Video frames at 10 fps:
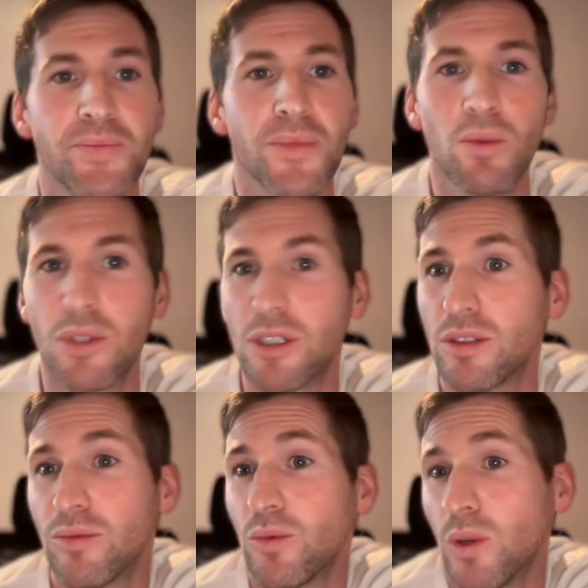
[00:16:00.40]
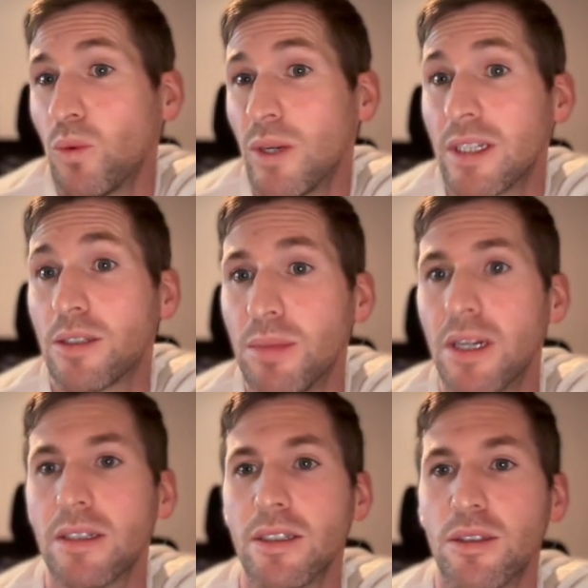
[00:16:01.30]
what we
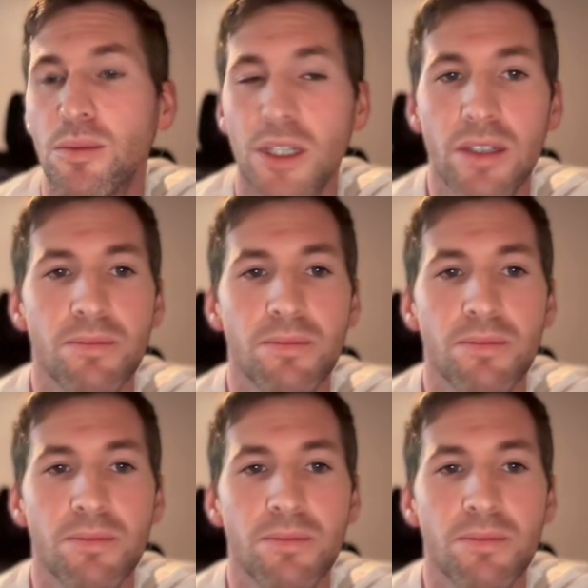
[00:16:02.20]
expect it to be.